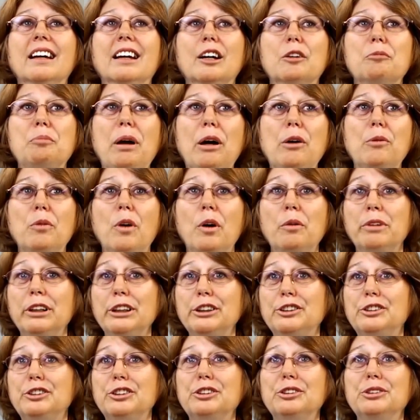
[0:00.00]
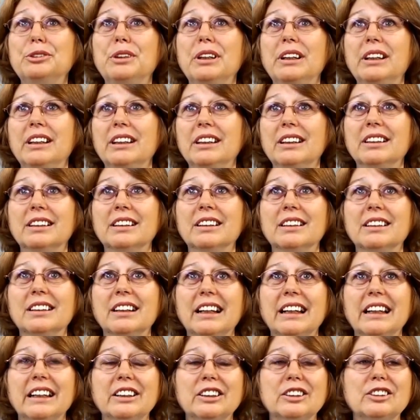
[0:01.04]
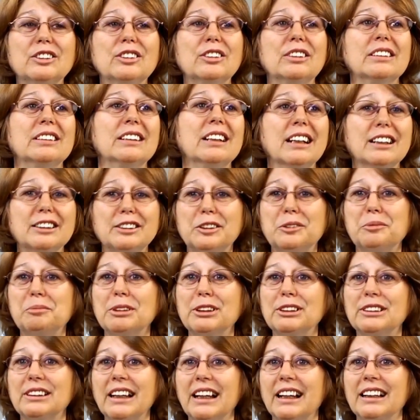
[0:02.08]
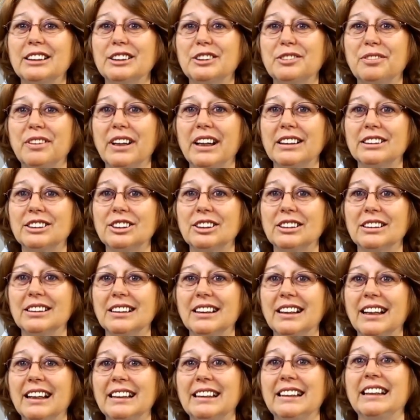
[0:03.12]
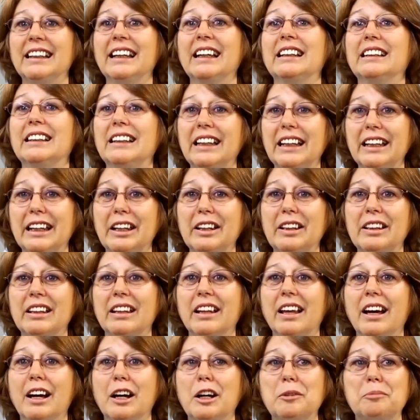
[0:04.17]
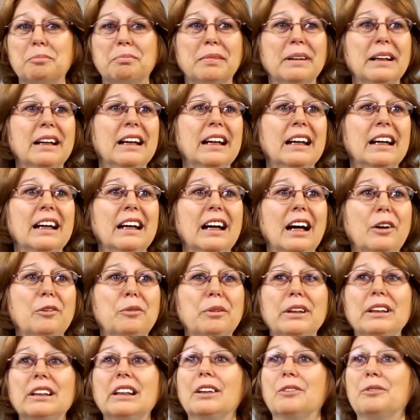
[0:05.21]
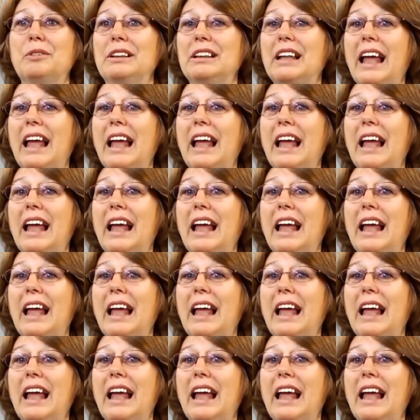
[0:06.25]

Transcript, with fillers: about what we do here is the customer satisfaction at the end. It, um, we we